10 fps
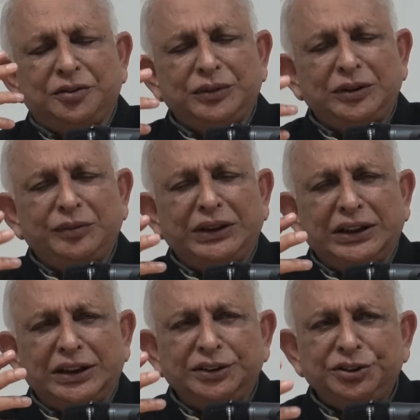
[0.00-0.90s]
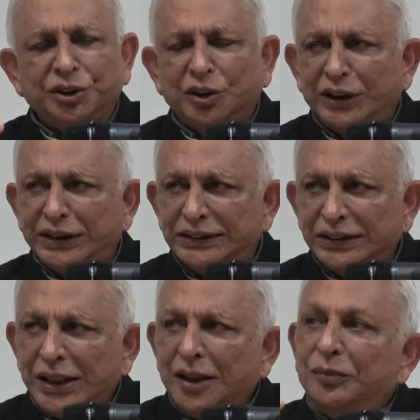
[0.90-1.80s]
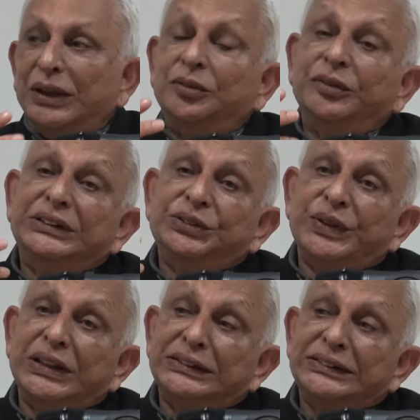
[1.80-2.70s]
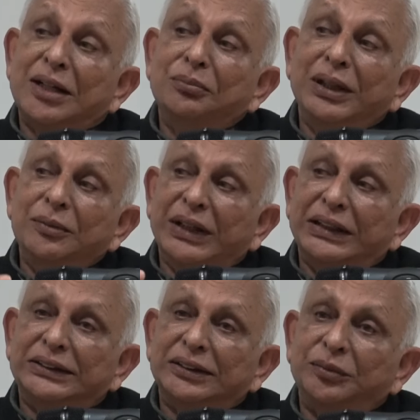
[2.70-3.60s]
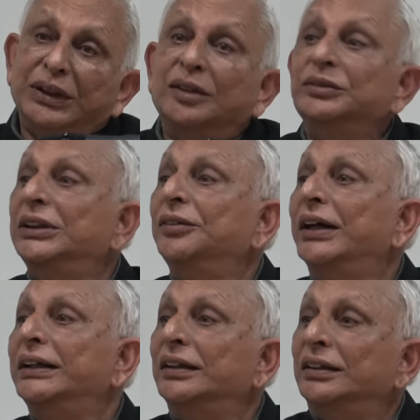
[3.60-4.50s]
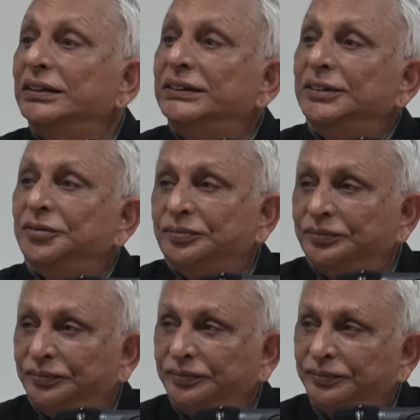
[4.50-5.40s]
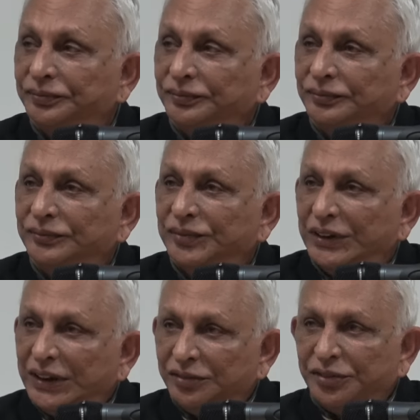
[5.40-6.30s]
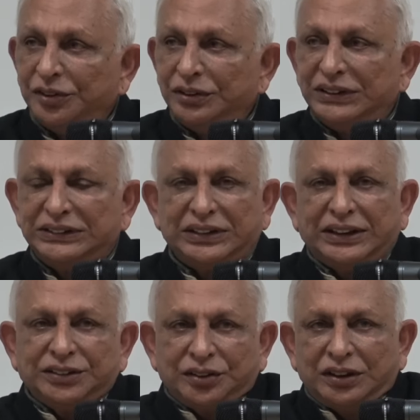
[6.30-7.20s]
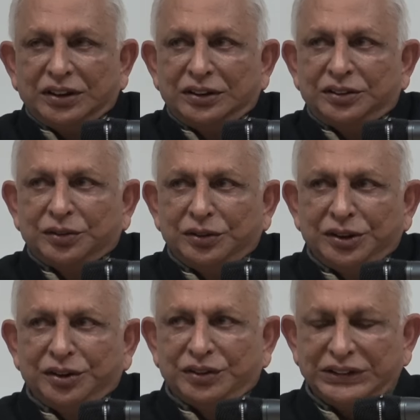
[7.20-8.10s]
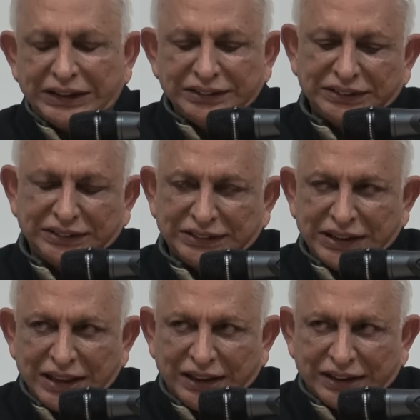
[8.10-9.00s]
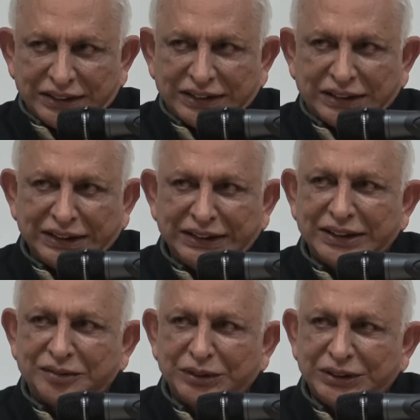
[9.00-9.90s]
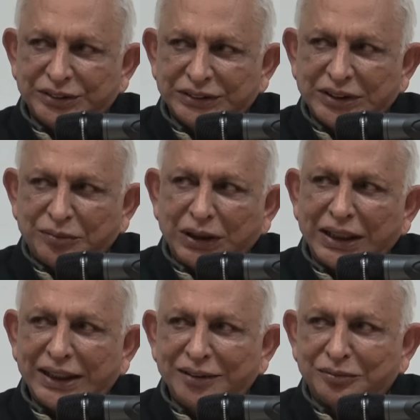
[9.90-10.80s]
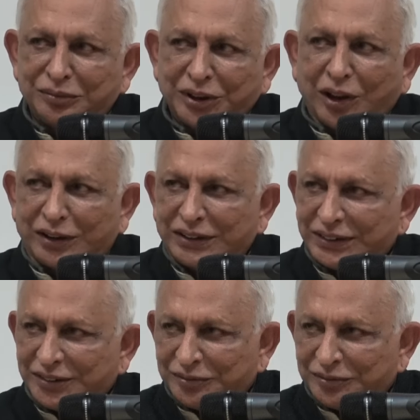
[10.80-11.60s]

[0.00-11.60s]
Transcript: human being enjoys but which when sublimated becomes divine energy. So therefore they stress on controlling your senses and turning them into sublime thoughts.